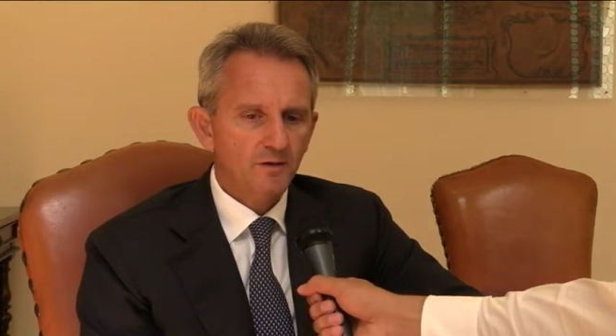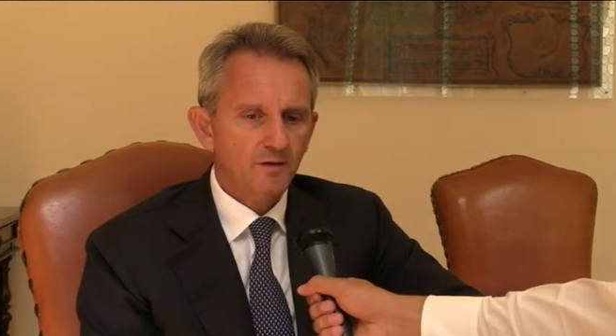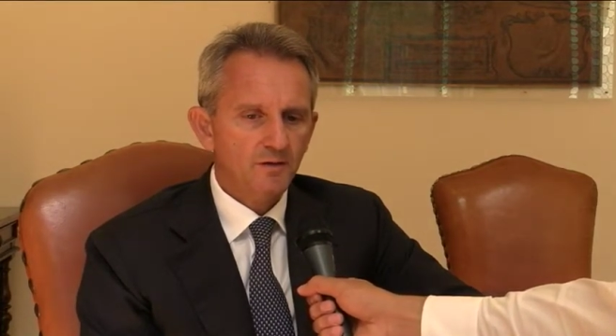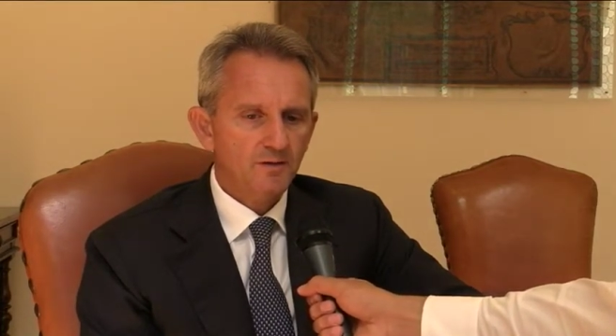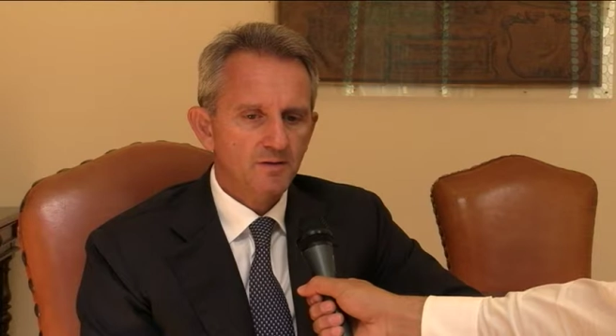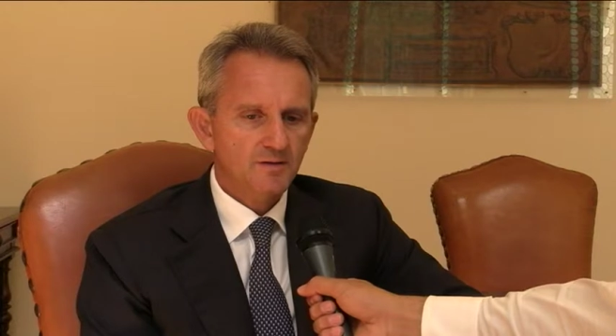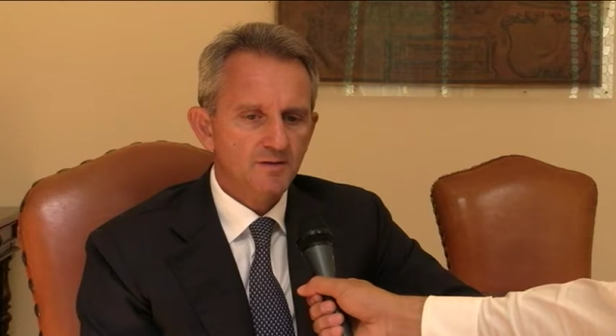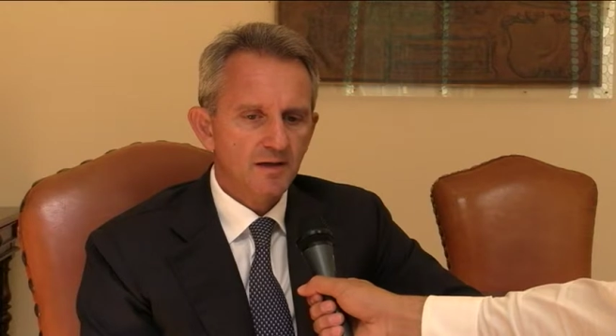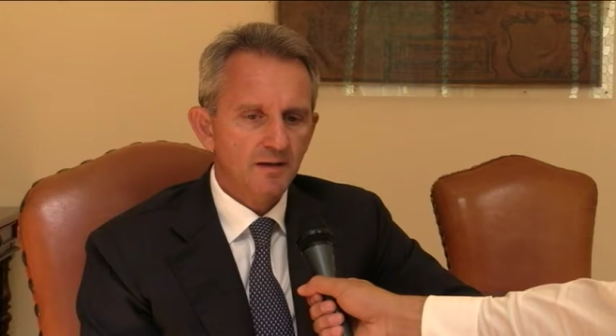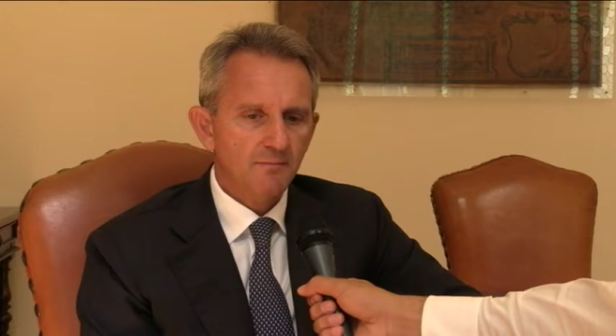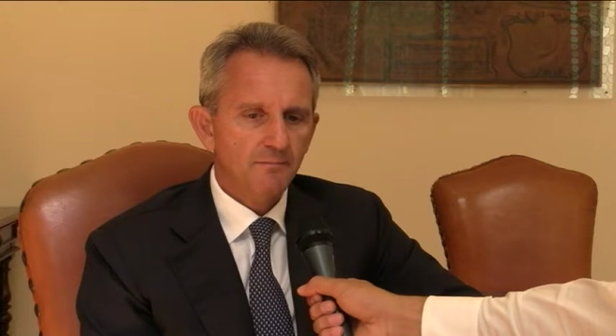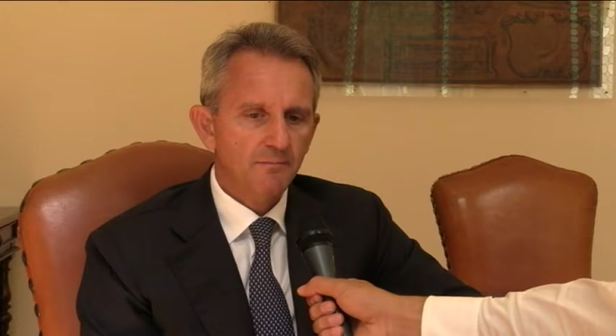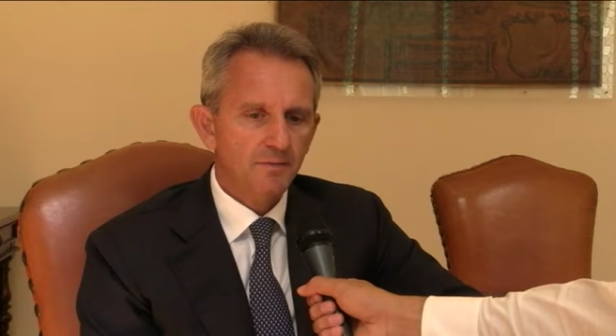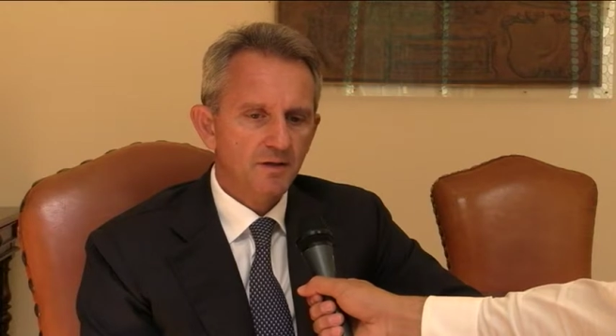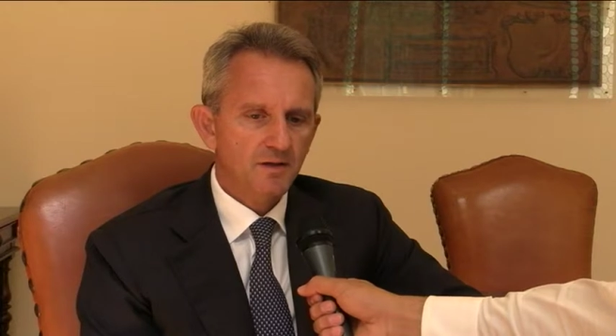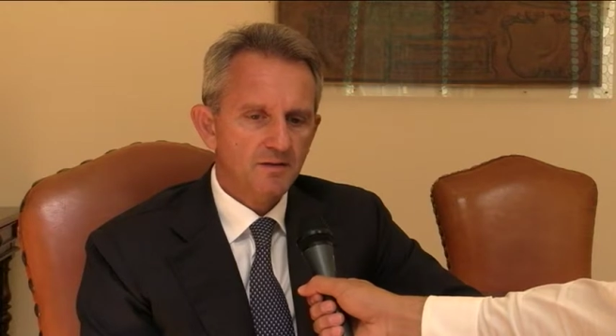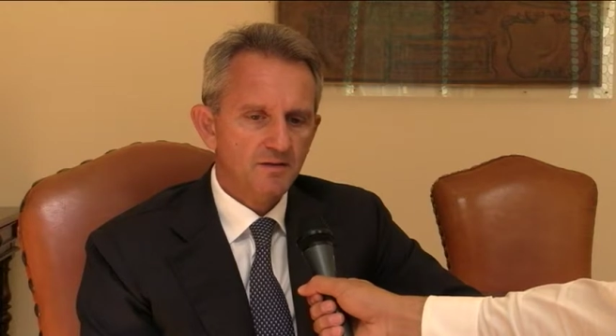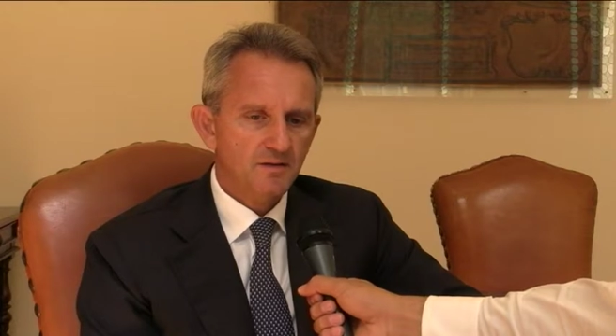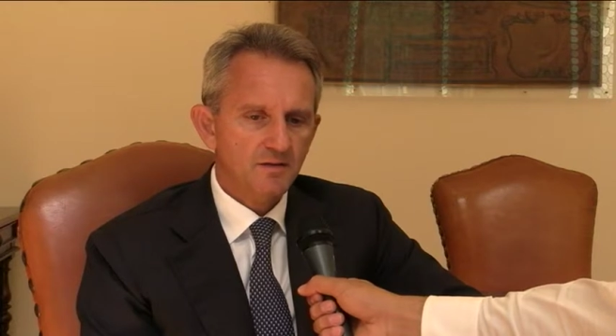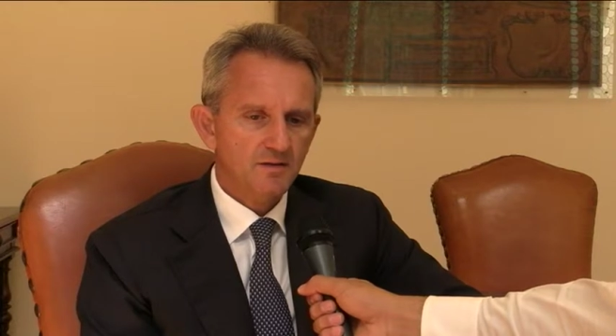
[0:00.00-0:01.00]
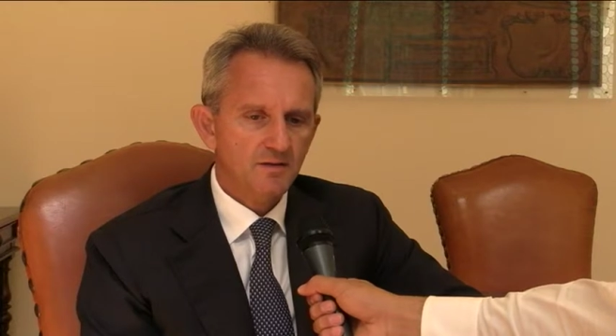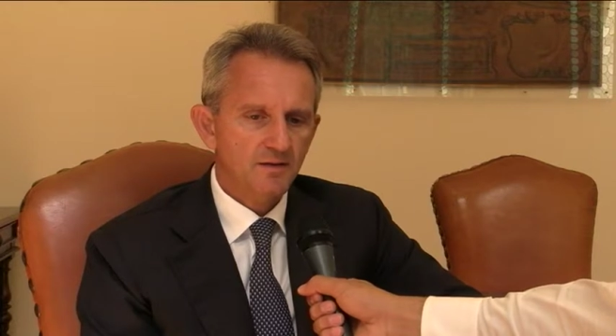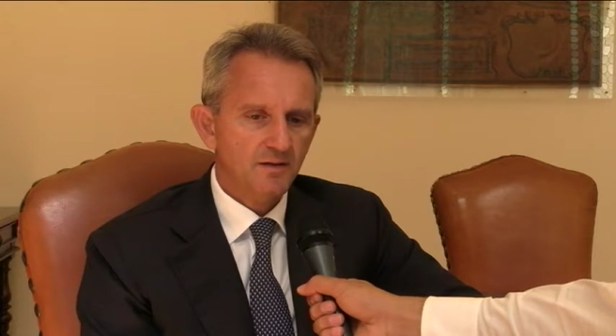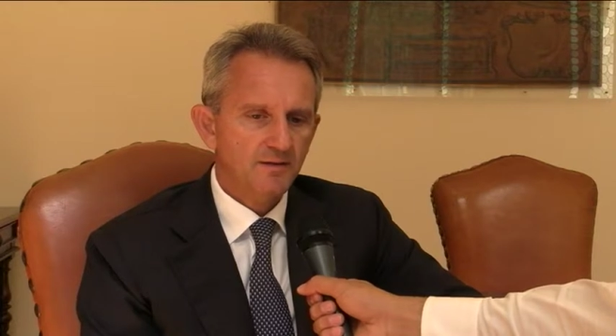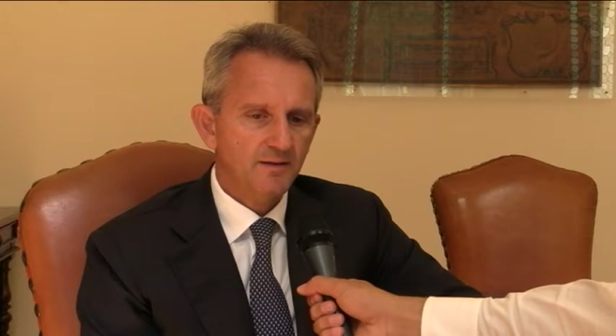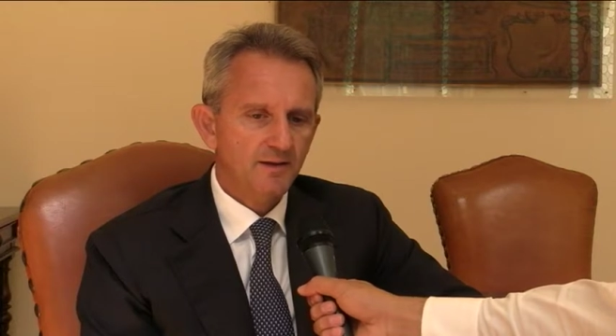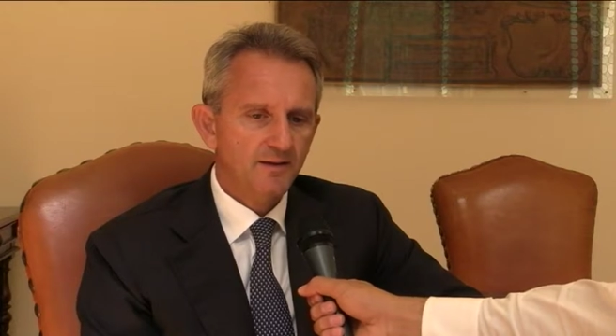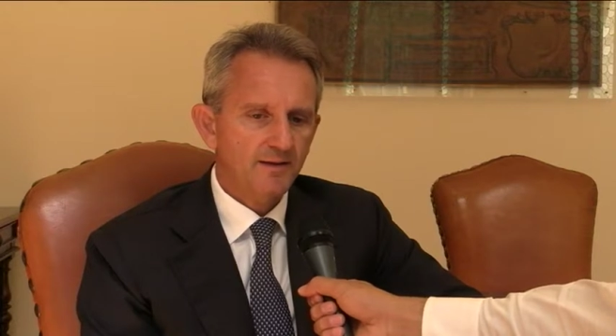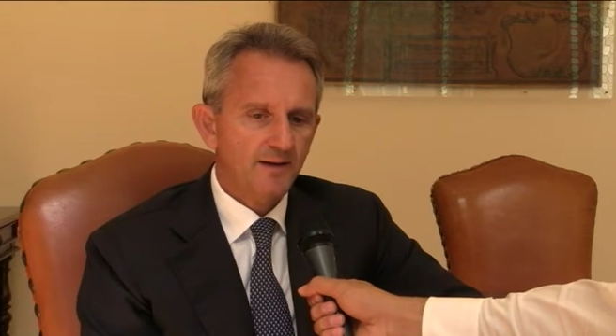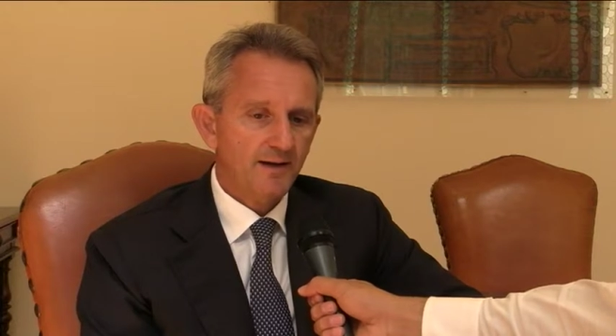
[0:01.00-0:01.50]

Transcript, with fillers: some businesses that